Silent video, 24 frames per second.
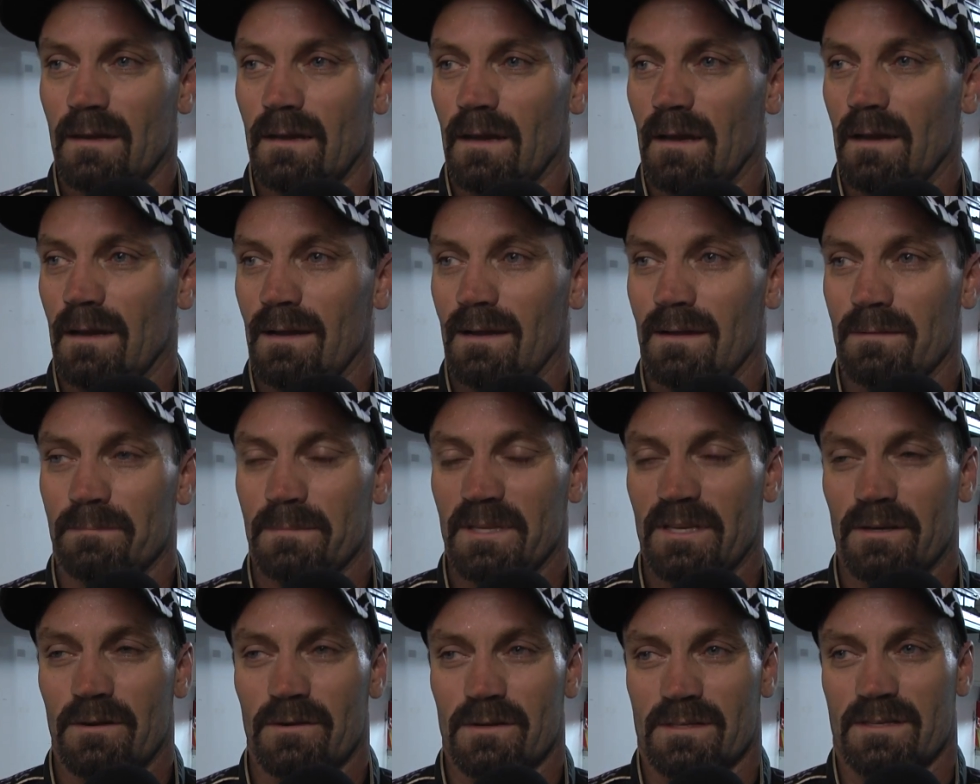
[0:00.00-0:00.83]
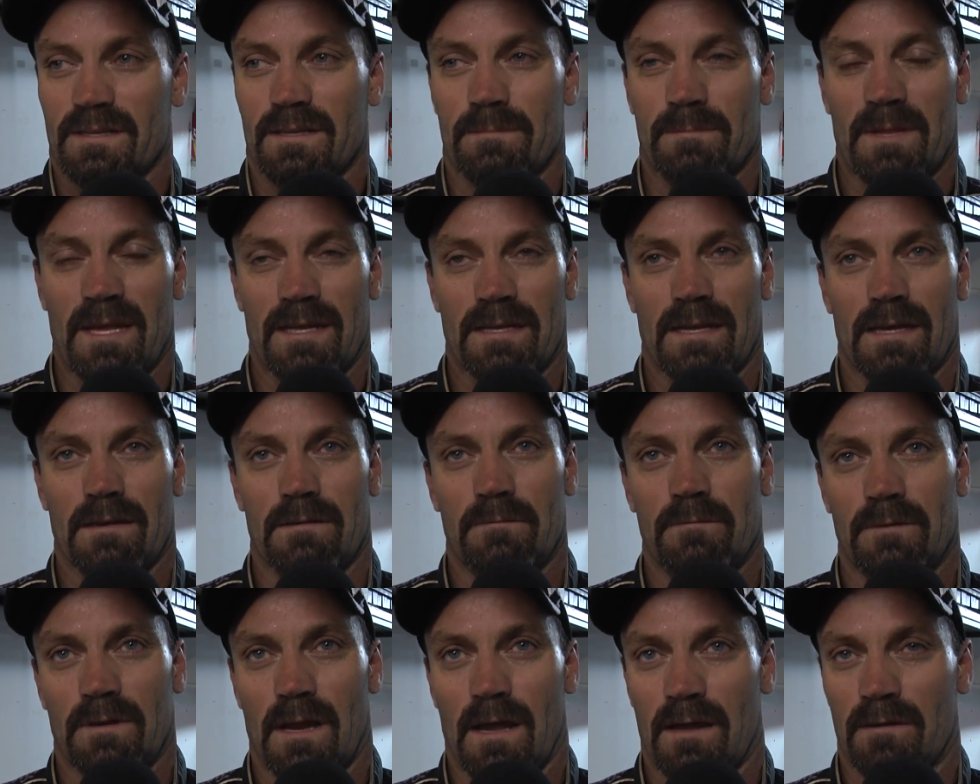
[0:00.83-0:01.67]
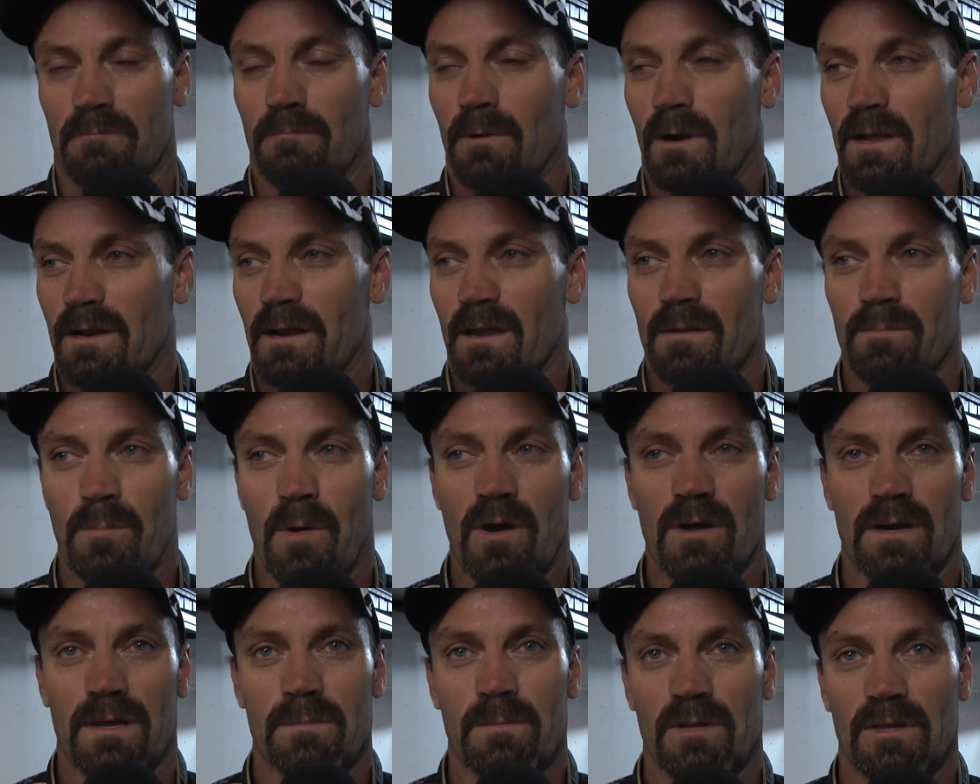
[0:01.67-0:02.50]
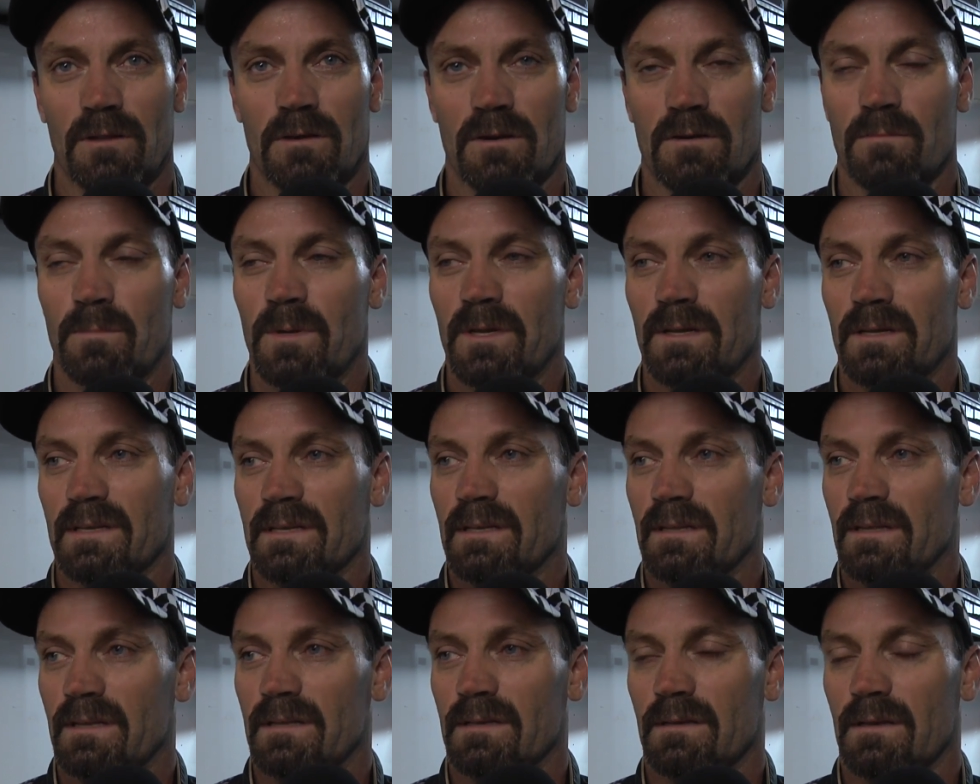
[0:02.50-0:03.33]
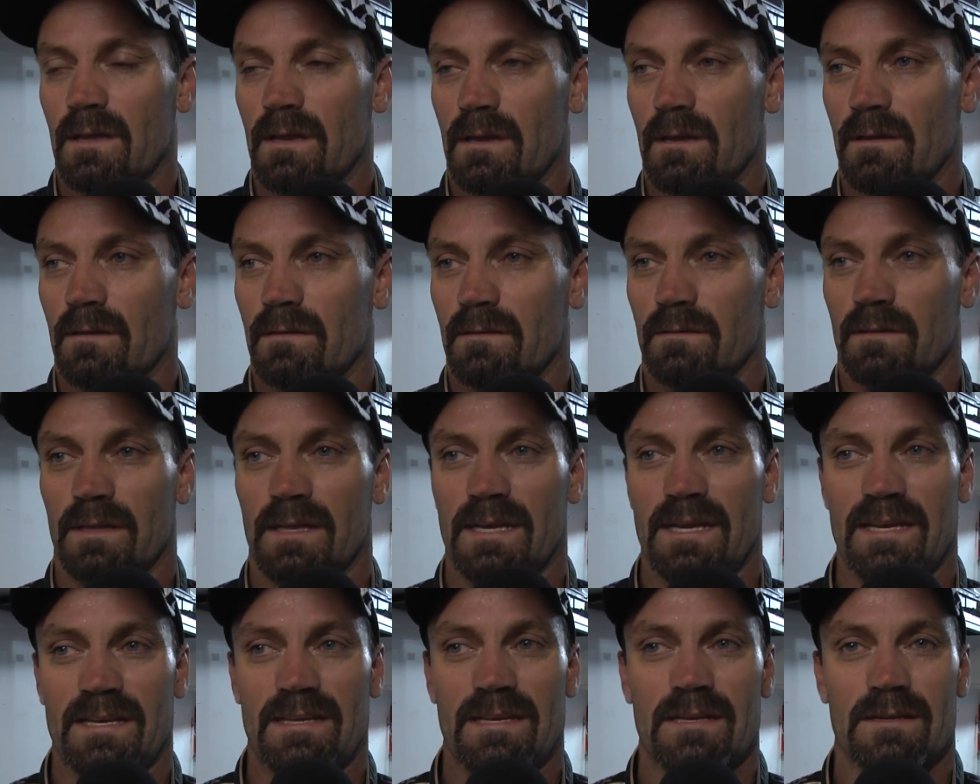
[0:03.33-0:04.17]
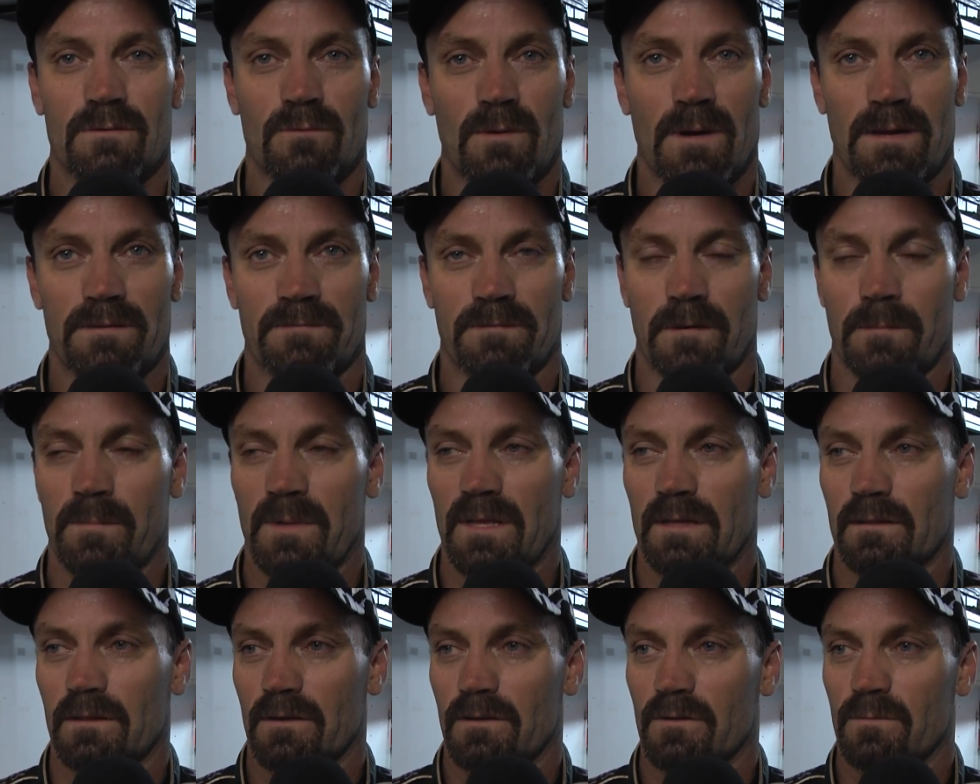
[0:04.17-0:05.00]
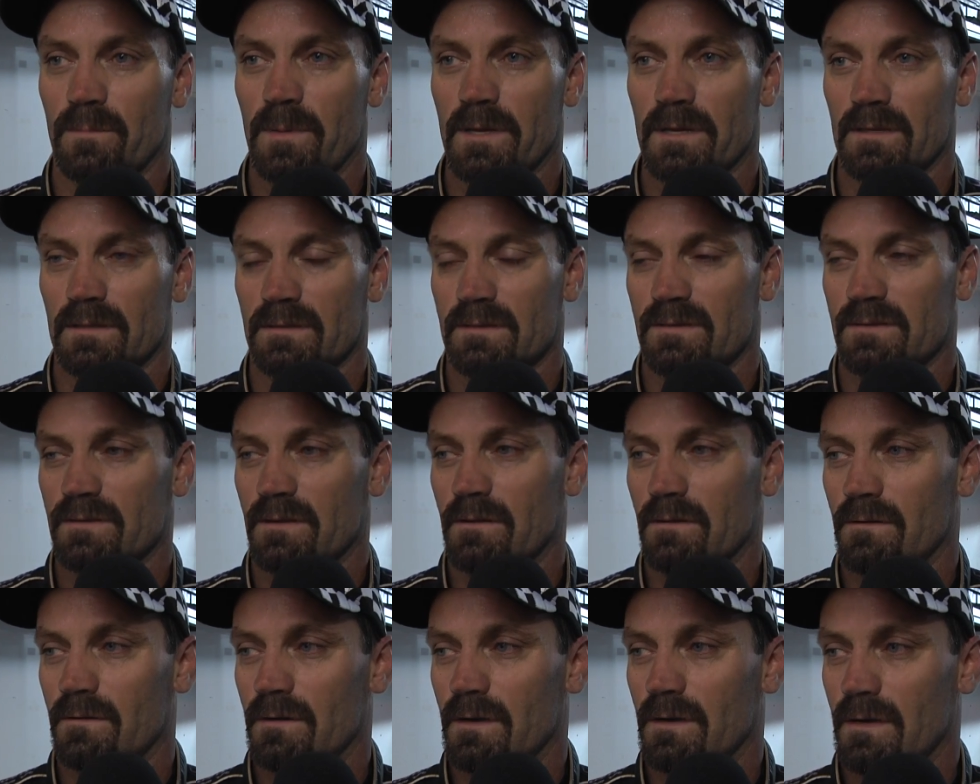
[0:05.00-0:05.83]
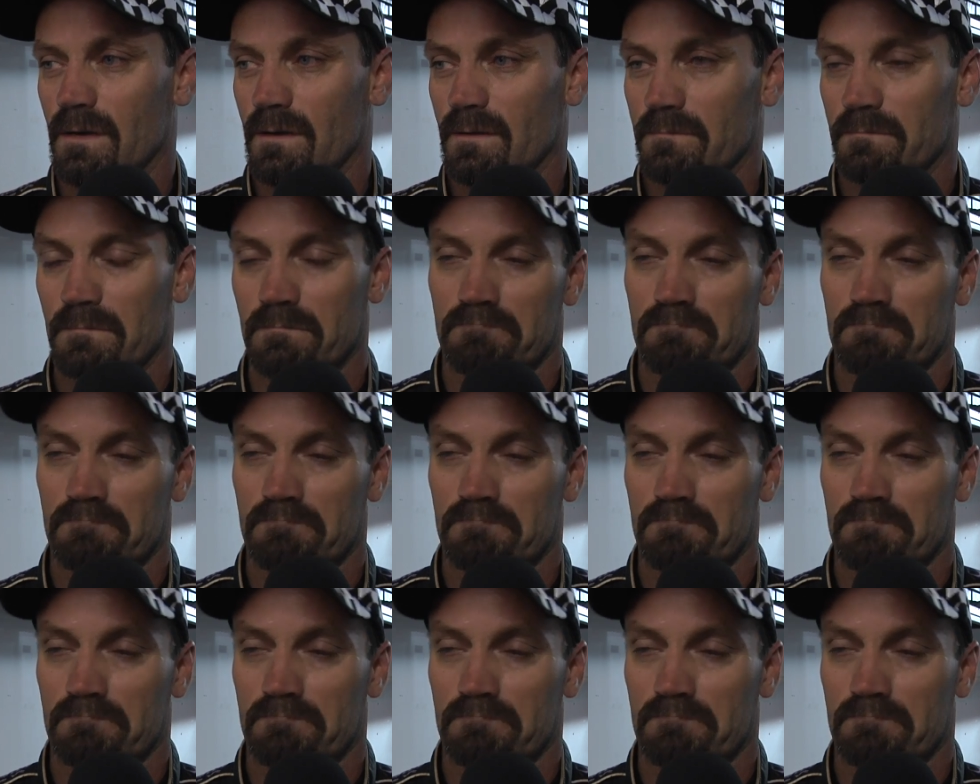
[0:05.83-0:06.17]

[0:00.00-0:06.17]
it seemed like I'd run up on him a little bit, and then he'd get away from me a little bit. So,